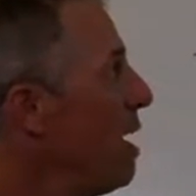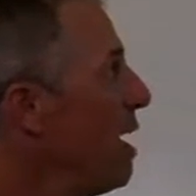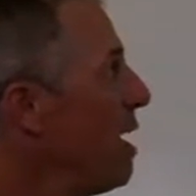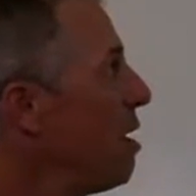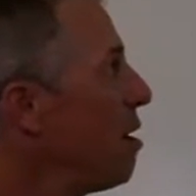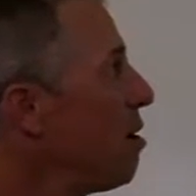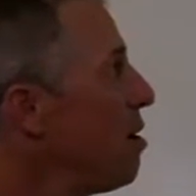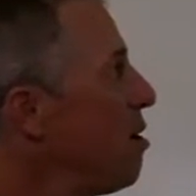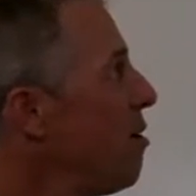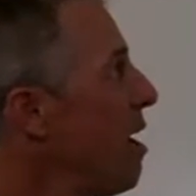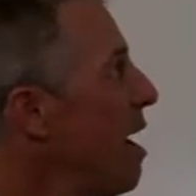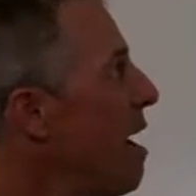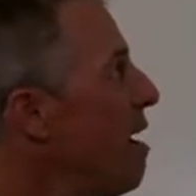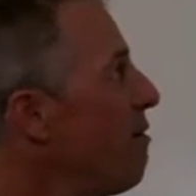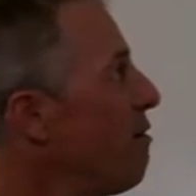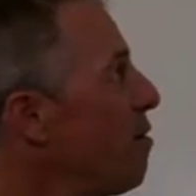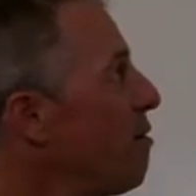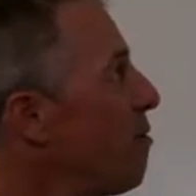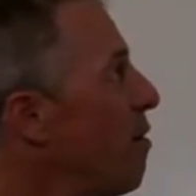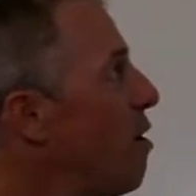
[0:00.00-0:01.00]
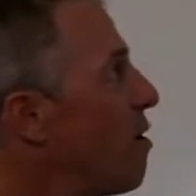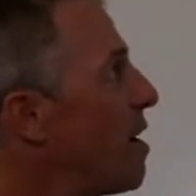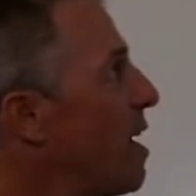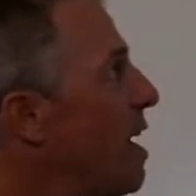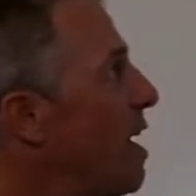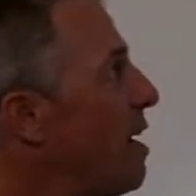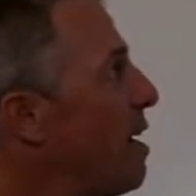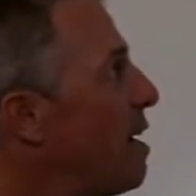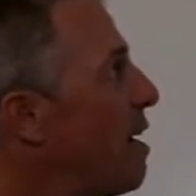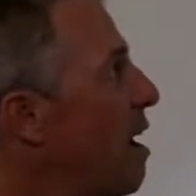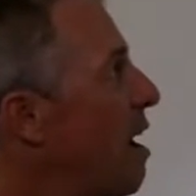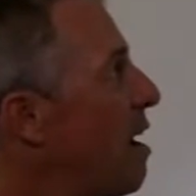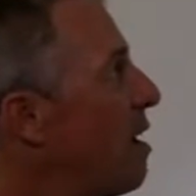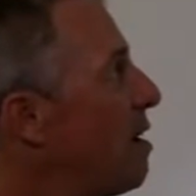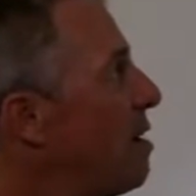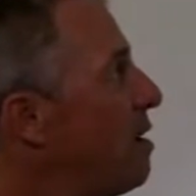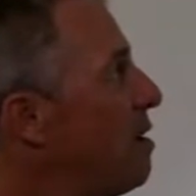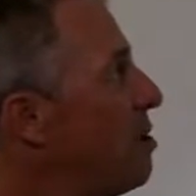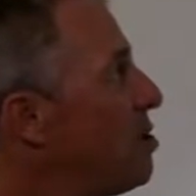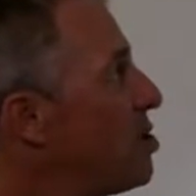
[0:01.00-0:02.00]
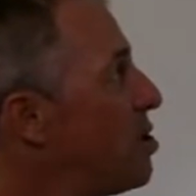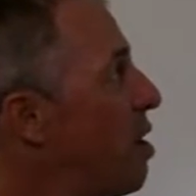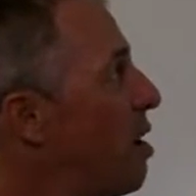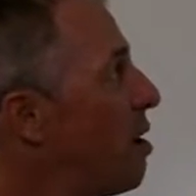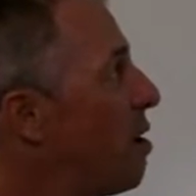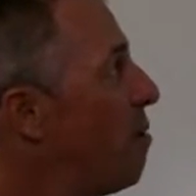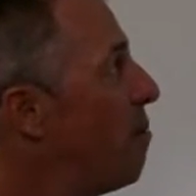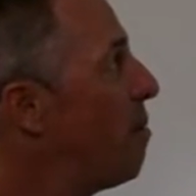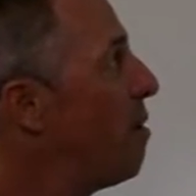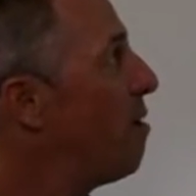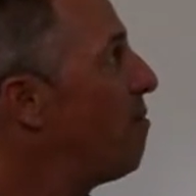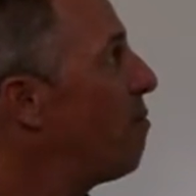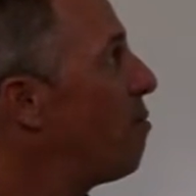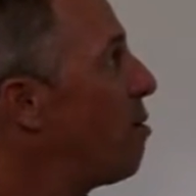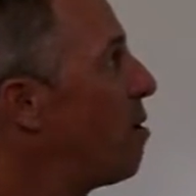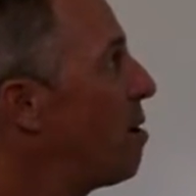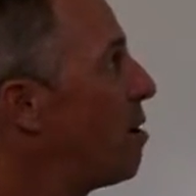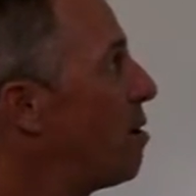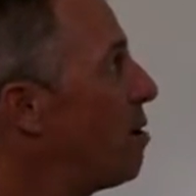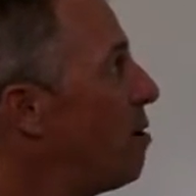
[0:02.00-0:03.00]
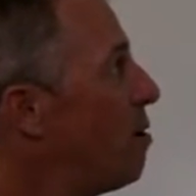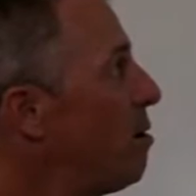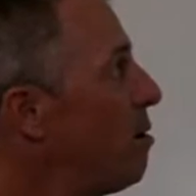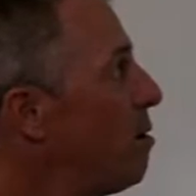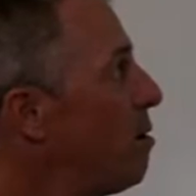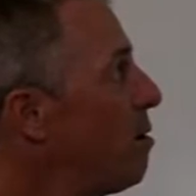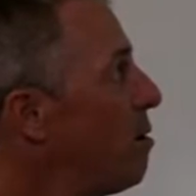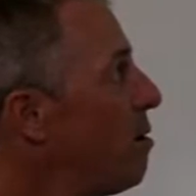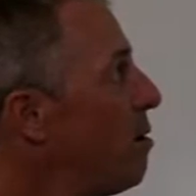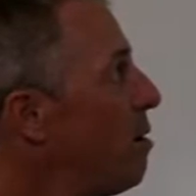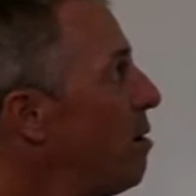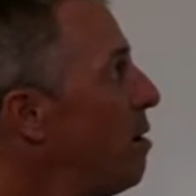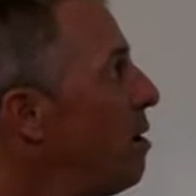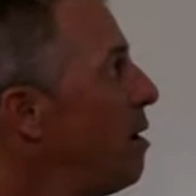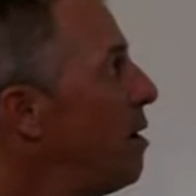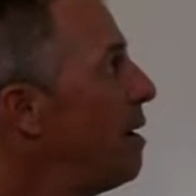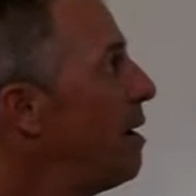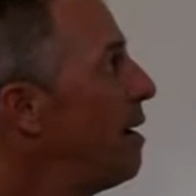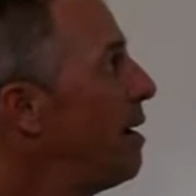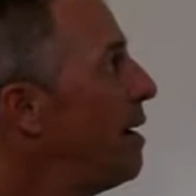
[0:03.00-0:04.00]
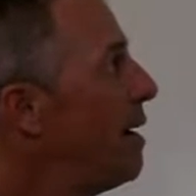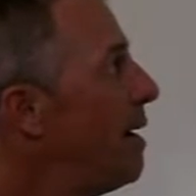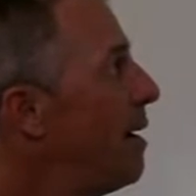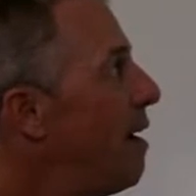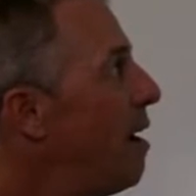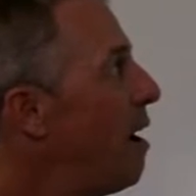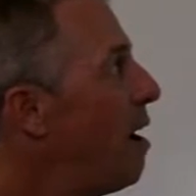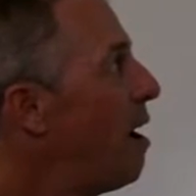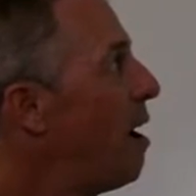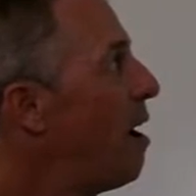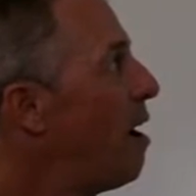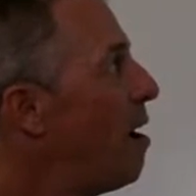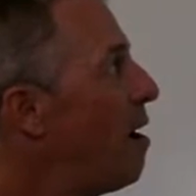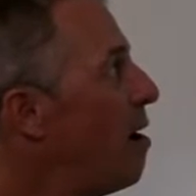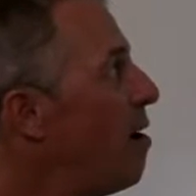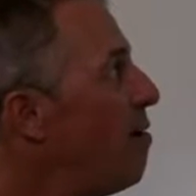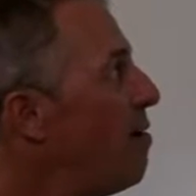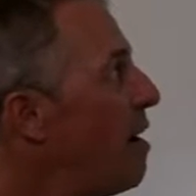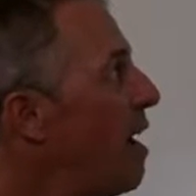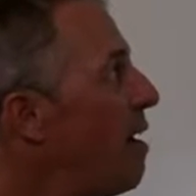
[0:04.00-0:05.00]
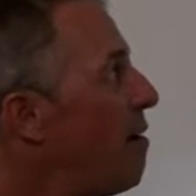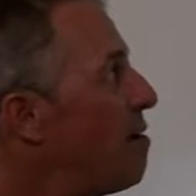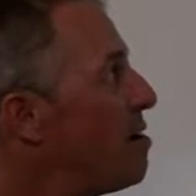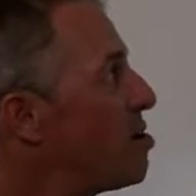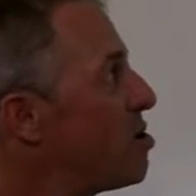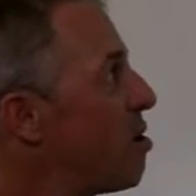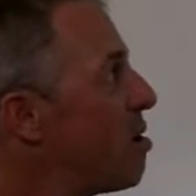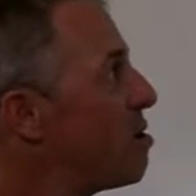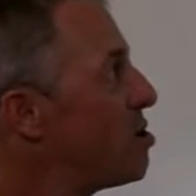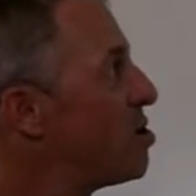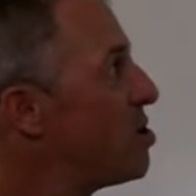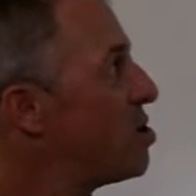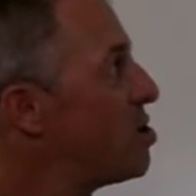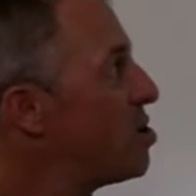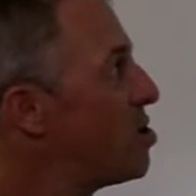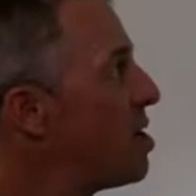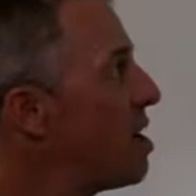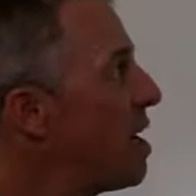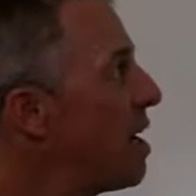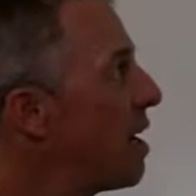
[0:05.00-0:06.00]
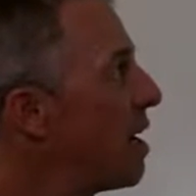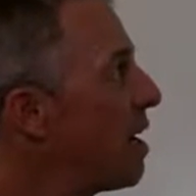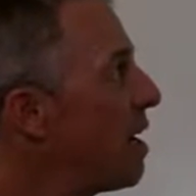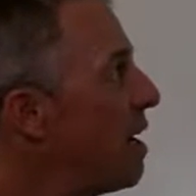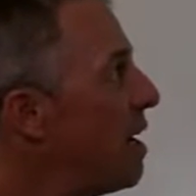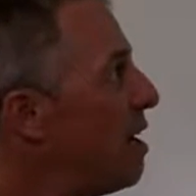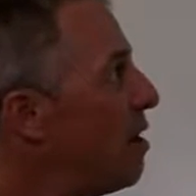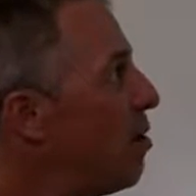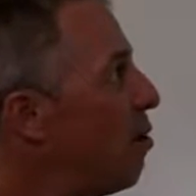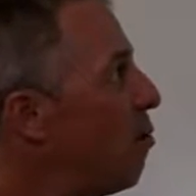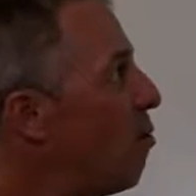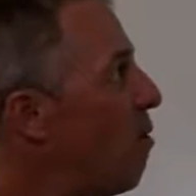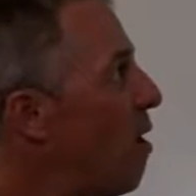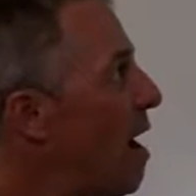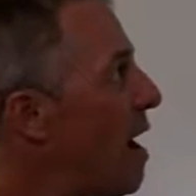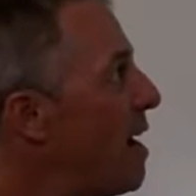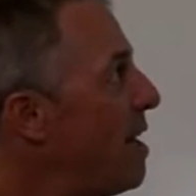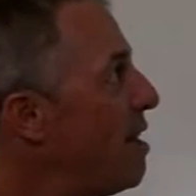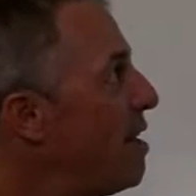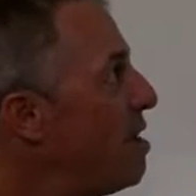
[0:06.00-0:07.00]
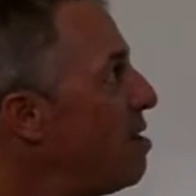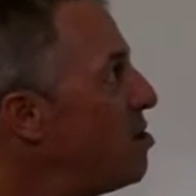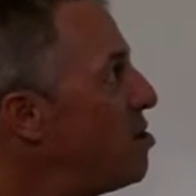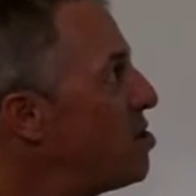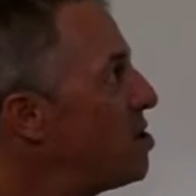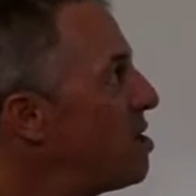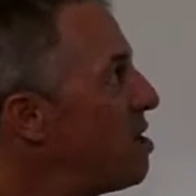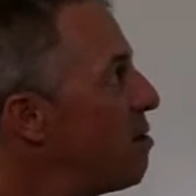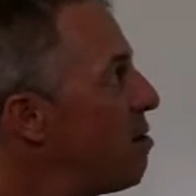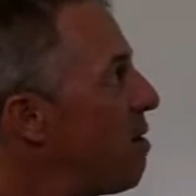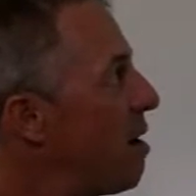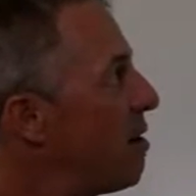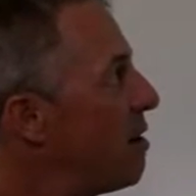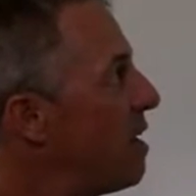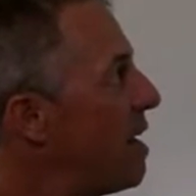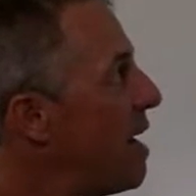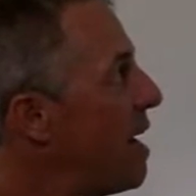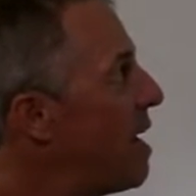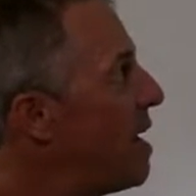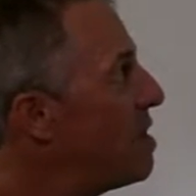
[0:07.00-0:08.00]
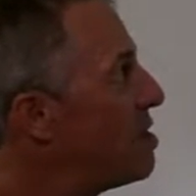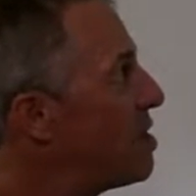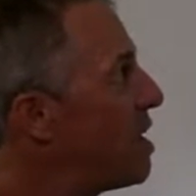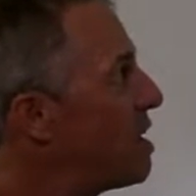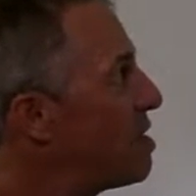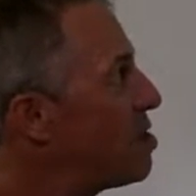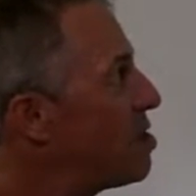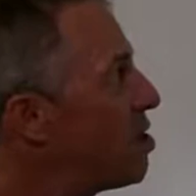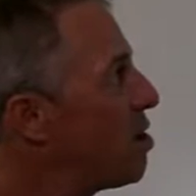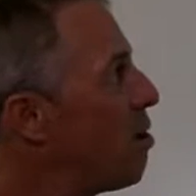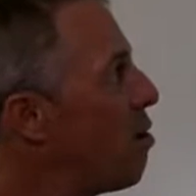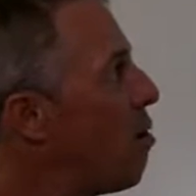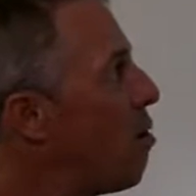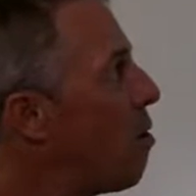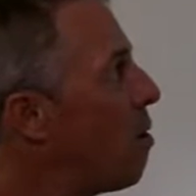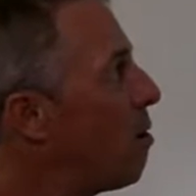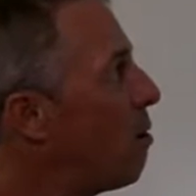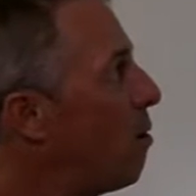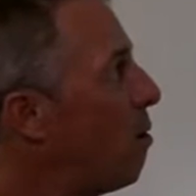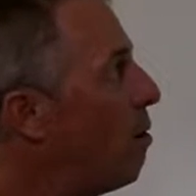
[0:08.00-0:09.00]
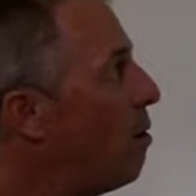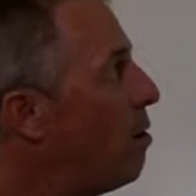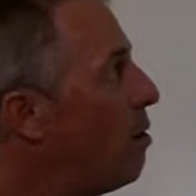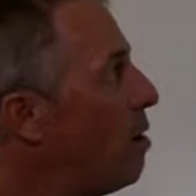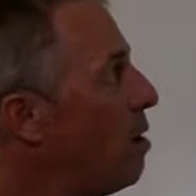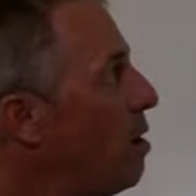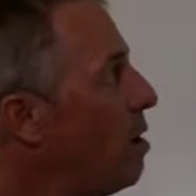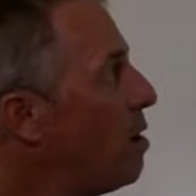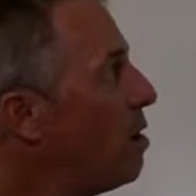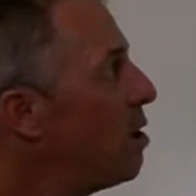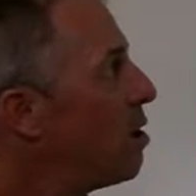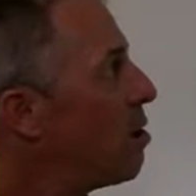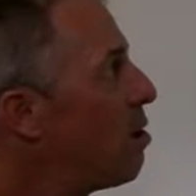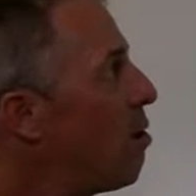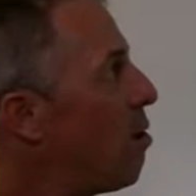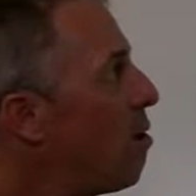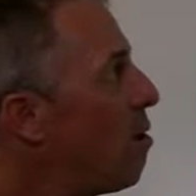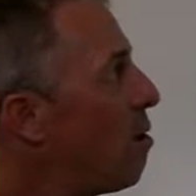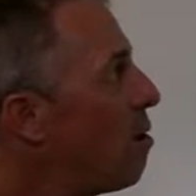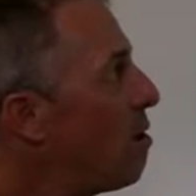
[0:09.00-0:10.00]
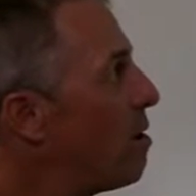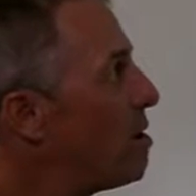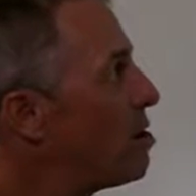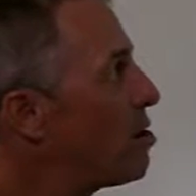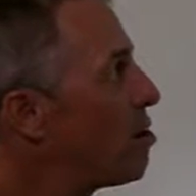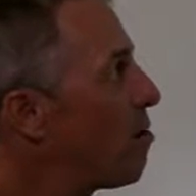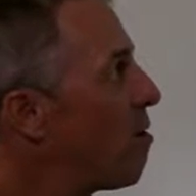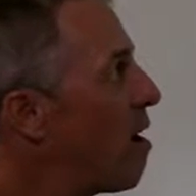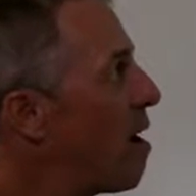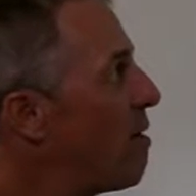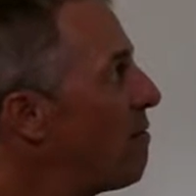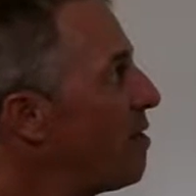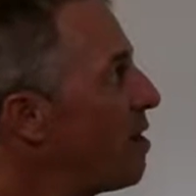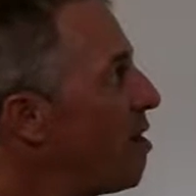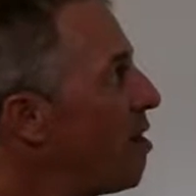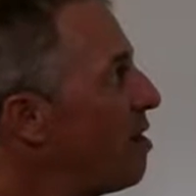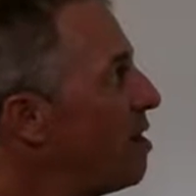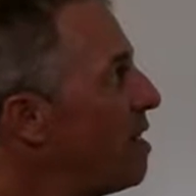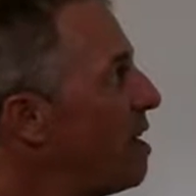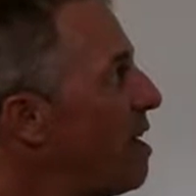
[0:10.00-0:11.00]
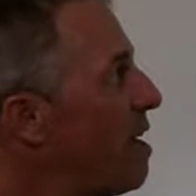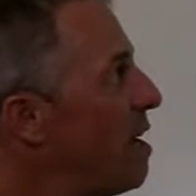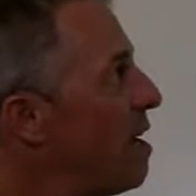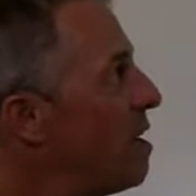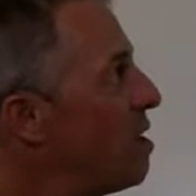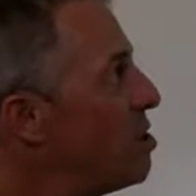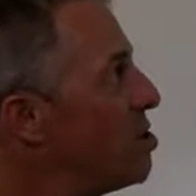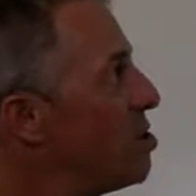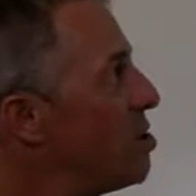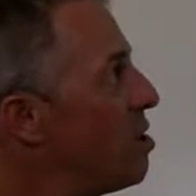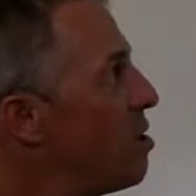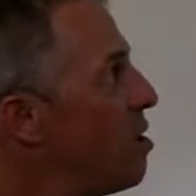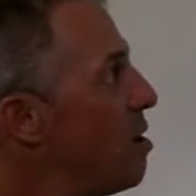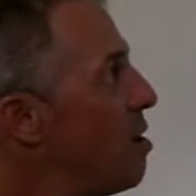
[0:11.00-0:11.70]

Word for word: Here you have your volcanic island stuck above water. And uh oh, now it starts to sink. And the white that you see around the edge, that's the coral. The coral is thriving on the edge.